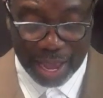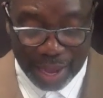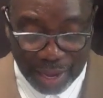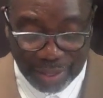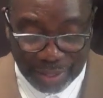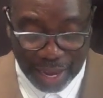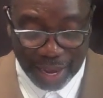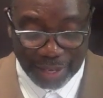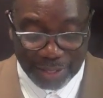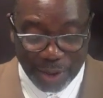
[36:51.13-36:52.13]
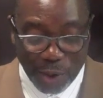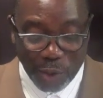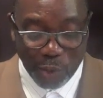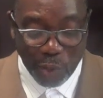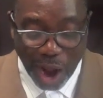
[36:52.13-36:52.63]
He says,
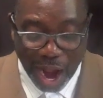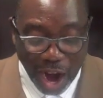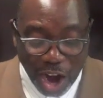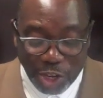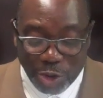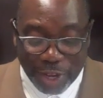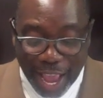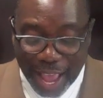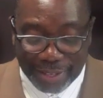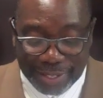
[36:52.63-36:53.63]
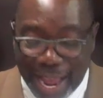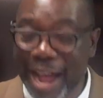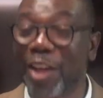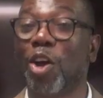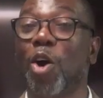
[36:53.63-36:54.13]
why are you cast
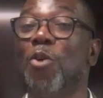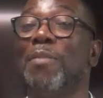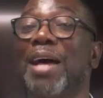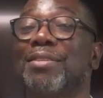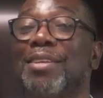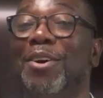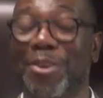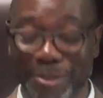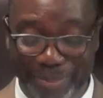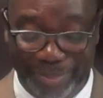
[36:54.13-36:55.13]
down, O my soul?